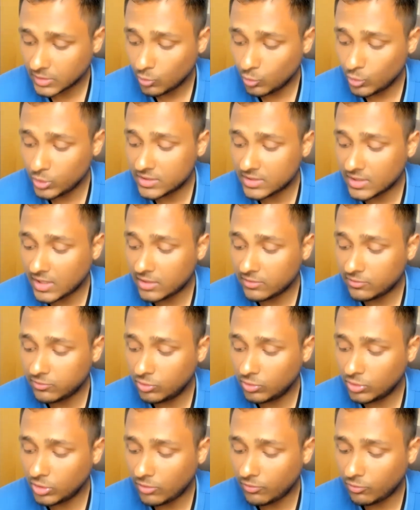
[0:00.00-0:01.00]
which are
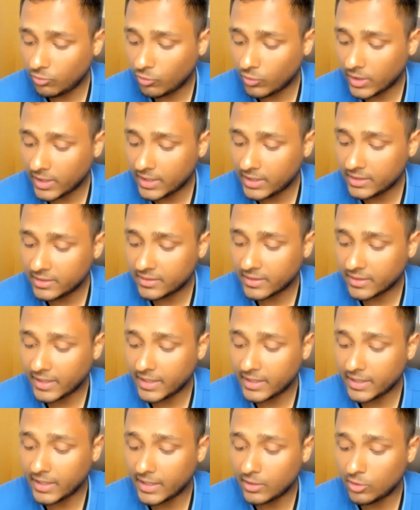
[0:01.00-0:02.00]
full of wealth
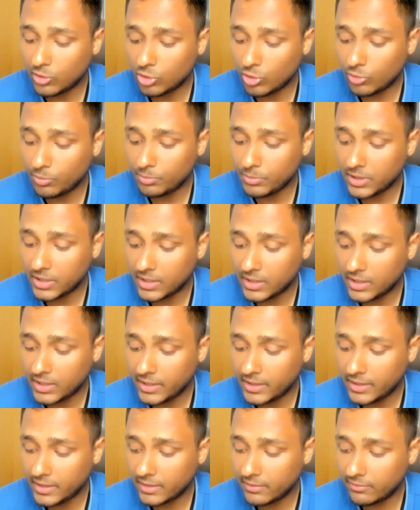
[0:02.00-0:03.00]
and
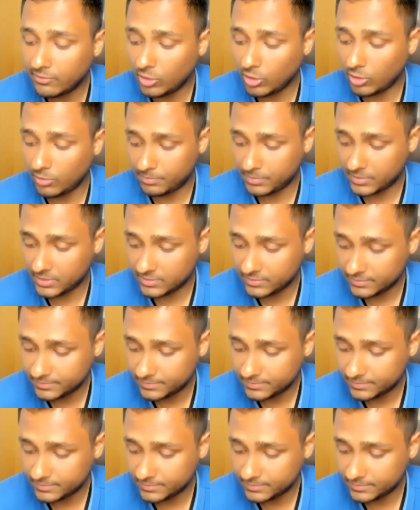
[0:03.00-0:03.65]
economically developed.